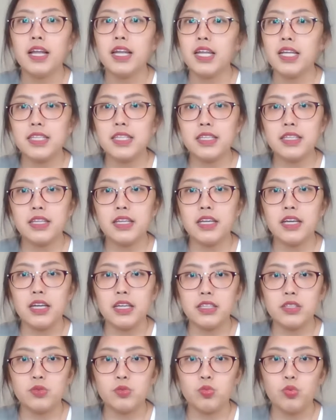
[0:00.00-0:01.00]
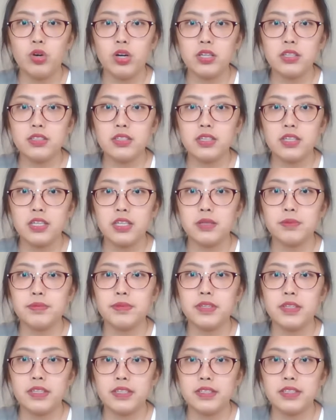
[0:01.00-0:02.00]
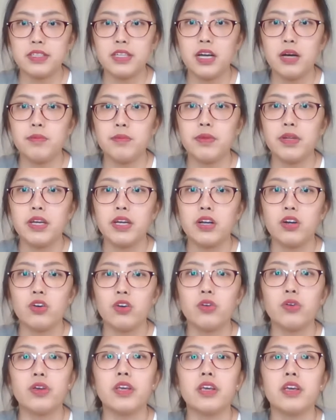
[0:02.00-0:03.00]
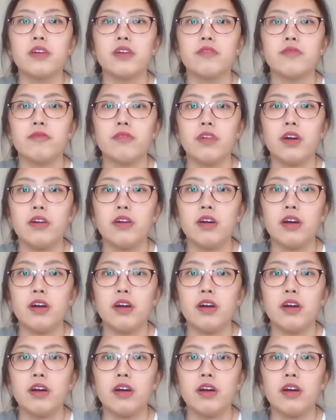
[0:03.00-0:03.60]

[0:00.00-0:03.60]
Listening is what keeps this company growing.